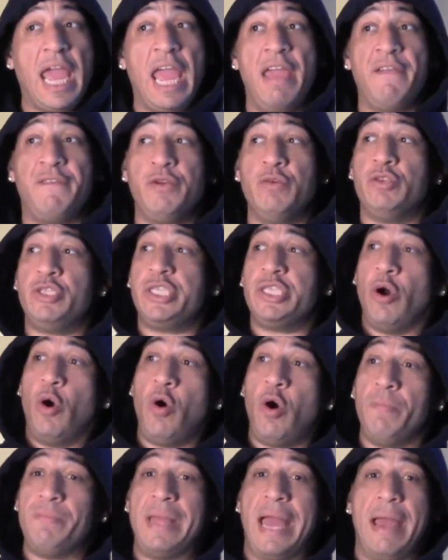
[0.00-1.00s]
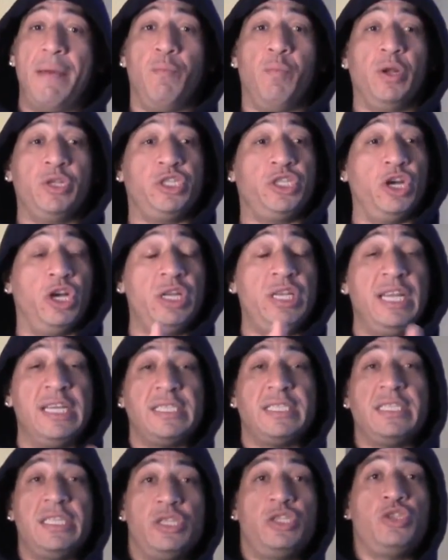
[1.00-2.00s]
If you show him that what you're
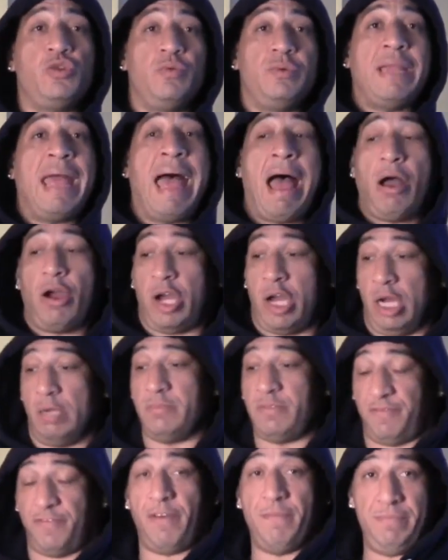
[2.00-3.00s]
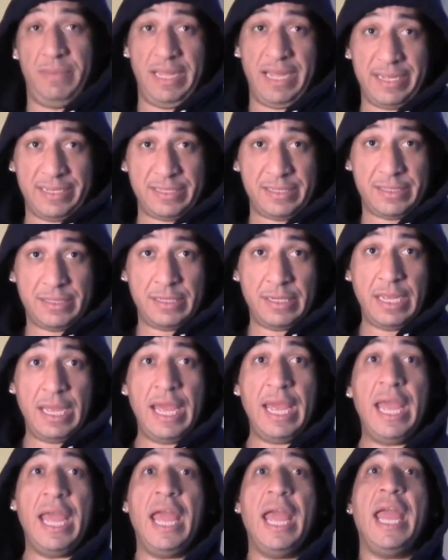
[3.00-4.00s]
listening to now comes from this,
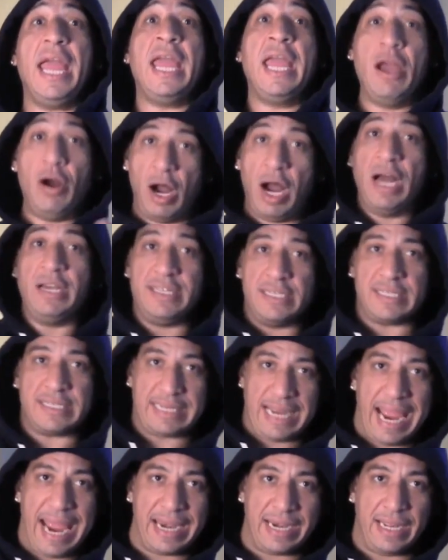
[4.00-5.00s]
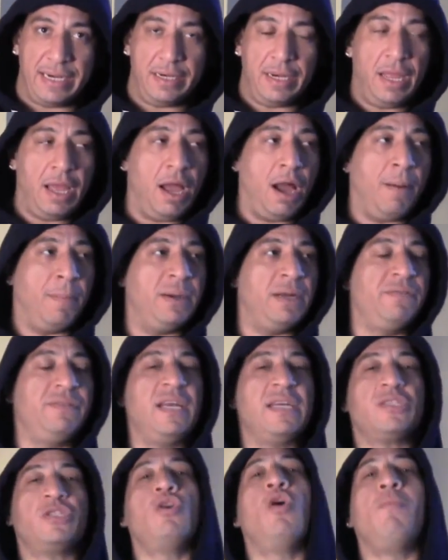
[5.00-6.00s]
he'll understand it. But if
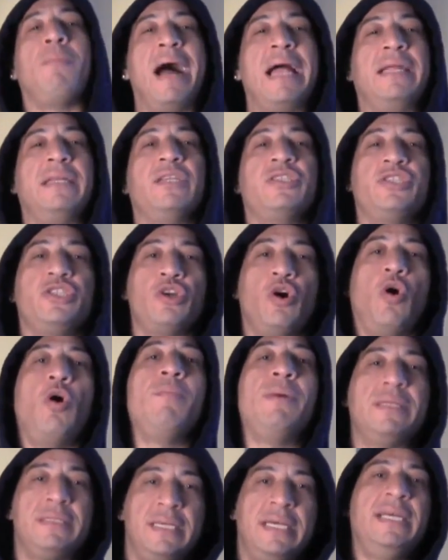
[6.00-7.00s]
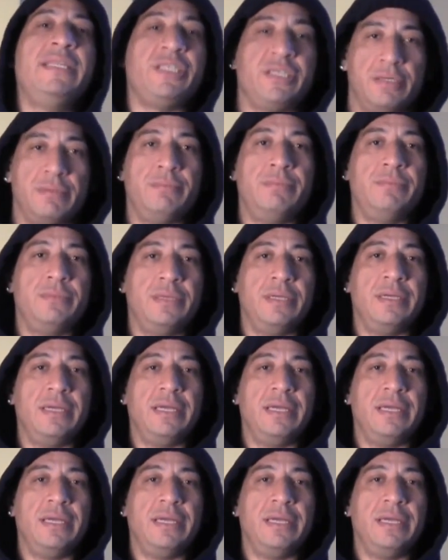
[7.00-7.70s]
there's nobody to show him and teach him,